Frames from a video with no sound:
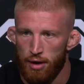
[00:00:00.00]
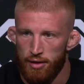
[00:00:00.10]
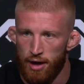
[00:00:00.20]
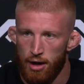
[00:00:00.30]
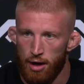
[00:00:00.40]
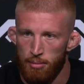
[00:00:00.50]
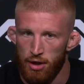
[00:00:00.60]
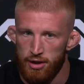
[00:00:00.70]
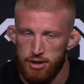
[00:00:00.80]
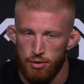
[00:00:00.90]
their
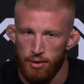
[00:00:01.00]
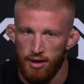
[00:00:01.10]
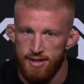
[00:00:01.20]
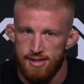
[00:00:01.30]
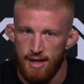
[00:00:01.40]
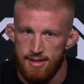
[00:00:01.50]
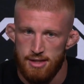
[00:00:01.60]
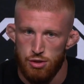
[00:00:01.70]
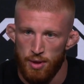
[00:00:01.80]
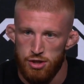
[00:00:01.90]
ability to relate to that
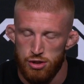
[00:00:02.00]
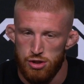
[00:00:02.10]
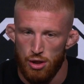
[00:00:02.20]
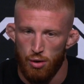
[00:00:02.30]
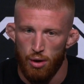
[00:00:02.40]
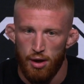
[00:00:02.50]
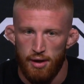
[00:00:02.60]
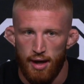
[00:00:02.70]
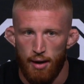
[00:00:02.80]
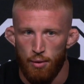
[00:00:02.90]
situation. So
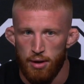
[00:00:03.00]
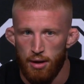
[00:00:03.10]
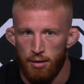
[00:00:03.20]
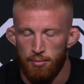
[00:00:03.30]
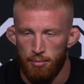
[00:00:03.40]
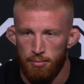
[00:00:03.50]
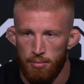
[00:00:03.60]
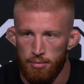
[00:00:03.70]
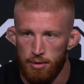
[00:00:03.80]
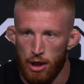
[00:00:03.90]
I want to,
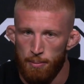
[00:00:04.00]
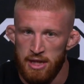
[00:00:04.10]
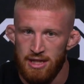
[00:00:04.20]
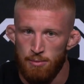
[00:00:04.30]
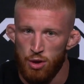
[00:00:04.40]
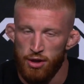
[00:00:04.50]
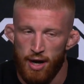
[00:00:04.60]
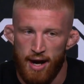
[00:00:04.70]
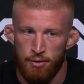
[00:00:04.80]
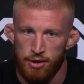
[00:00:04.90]
you know, meet them where they're
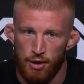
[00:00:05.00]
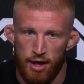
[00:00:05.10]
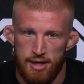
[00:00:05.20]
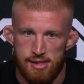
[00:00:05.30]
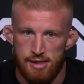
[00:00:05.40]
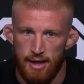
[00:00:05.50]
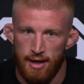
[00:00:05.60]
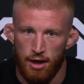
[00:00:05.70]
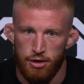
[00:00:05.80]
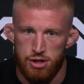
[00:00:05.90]
at with grace and
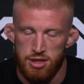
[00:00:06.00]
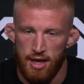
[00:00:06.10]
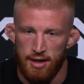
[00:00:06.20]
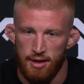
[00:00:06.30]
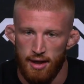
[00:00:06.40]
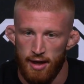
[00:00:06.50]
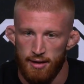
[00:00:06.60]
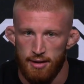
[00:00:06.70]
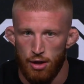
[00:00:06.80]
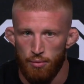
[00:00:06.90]
understand that,
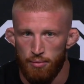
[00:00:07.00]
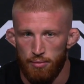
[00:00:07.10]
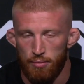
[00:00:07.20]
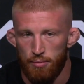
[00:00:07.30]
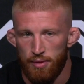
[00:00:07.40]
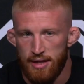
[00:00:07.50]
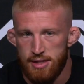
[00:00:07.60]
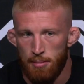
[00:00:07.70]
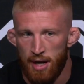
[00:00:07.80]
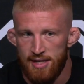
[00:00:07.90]
you know, that's
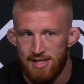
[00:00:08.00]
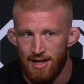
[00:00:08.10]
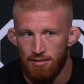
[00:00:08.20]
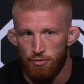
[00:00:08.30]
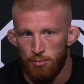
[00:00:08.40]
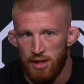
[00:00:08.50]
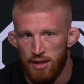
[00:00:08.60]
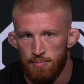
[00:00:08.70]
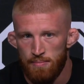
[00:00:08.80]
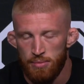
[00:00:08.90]
their mindset. And for
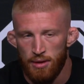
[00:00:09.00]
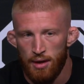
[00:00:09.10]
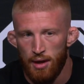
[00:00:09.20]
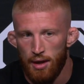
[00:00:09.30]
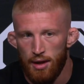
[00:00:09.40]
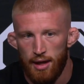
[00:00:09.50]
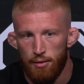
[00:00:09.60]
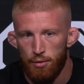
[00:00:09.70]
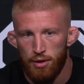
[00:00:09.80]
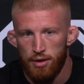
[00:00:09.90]
me, it
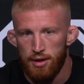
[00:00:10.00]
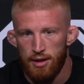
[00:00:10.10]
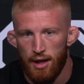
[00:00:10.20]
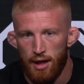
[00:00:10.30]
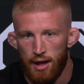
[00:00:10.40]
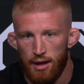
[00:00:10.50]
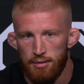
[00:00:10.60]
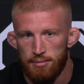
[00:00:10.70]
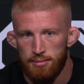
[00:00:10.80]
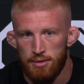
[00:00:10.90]
really
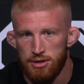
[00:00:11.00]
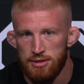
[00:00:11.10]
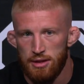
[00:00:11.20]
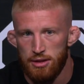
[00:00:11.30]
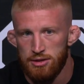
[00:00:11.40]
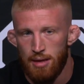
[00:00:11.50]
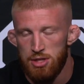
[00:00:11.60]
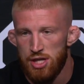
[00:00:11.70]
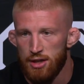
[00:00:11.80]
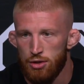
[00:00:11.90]
there's not
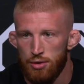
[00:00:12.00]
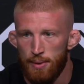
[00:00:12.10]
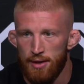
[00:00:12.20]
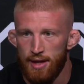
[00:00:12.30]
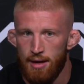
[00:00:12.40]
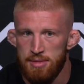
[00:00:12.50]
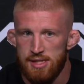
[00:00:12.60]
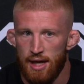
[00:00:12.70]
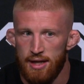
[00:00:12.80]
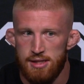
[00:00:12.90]
much I can do about that
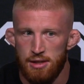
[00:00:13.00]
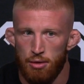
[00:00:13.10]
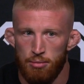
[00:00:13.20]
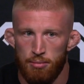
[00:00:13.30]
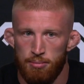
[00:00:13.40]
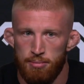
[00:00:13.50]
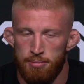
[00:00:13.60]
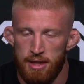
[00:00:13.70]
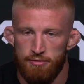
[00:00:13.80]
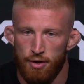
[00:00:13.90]
besides, you know,
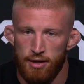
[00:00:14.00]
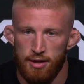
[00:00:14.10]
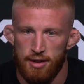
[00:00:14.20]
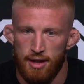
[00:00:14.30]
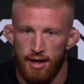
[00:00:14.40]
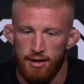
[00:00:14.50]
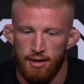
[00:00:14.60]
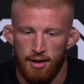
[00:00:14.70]
be friendly and